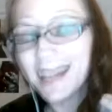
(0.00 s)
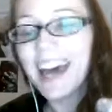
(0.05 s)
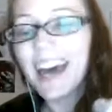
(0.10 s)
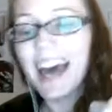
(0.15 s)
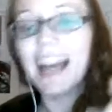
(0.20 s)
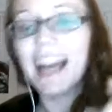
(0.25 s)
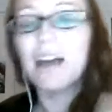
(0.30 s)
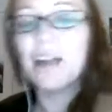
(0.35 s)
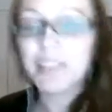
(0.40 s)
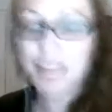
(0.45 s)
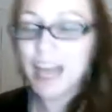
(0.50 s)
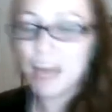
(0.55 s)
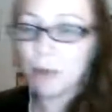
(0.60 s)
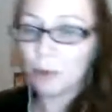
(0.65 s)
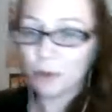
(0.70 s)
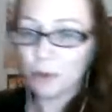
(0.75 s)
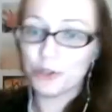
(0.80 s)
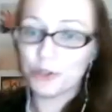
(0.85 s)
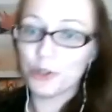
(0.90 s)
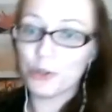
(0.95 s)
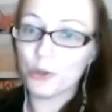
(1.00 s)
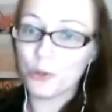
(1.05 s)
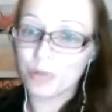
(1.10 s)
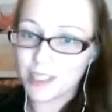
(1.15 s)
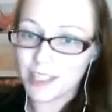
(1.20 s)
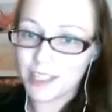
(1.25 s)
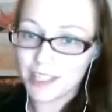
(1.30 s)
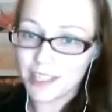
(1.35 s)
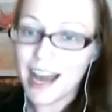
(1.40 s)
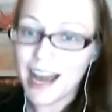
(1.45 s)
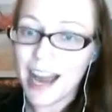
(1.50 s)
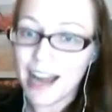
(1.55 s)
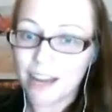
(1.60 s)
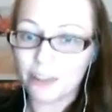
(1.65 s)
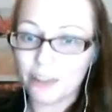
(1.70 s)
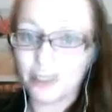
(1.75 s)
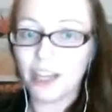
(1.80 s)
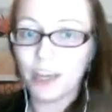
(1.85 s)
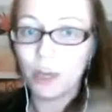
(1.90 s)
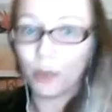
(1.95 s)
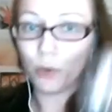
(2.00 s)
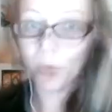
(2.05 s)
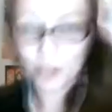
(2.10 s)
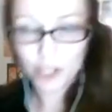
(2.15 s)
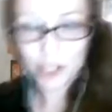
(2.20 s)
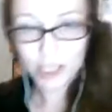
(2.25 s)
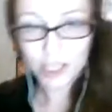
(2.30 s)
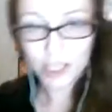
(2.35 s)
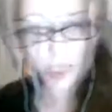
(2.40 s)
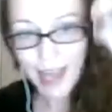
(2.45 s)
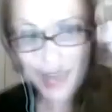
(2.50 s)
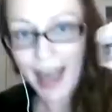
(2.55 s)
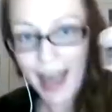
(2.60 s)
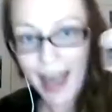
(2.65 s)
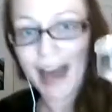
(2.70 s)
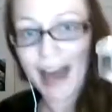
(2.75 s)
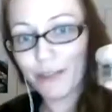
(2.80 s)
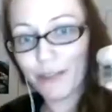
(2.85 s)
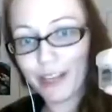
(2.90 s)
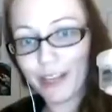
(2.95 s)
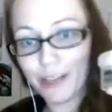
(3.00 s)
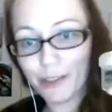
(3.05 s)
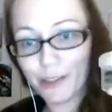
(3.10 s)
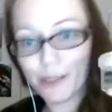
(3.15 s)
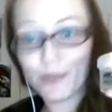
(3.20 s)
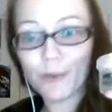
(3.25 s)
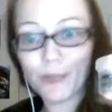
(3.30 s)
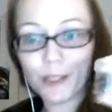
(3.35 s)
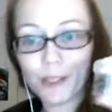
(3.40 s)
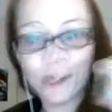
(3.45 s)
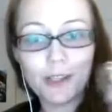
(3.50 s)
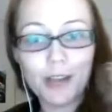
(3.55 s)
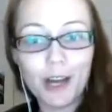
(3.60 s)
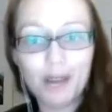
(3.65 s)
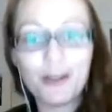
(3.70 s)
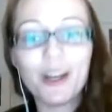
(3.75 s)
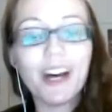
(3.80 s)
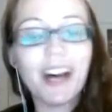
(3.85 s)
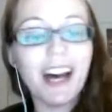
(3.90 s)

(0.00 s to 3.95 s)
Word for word: And I was able to do this entire thing with just half an ounce of this stuff.